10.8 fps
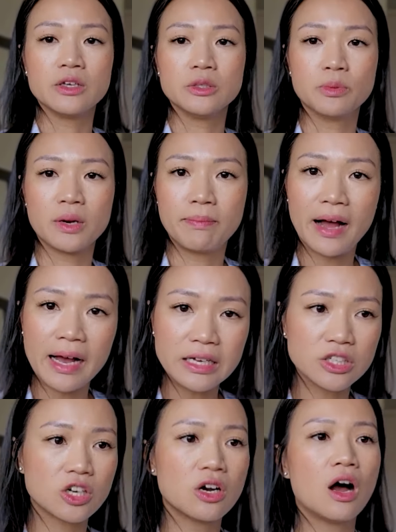you put a
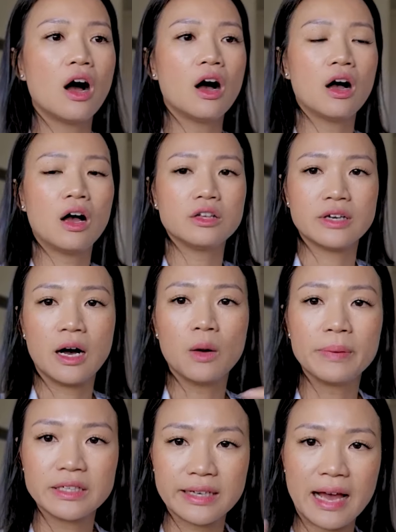binder on, you're
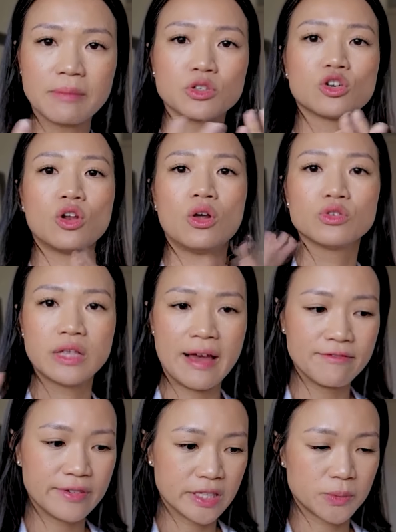helping the gap to close, the
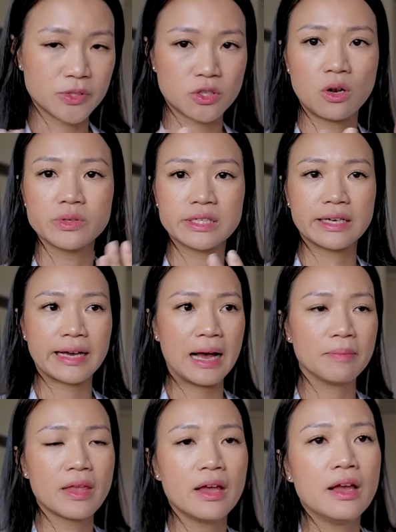emphasis was closing the
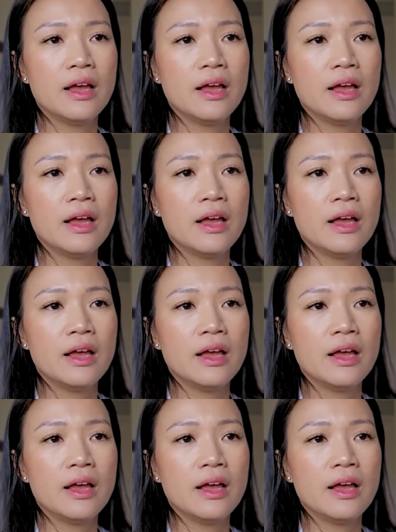gap,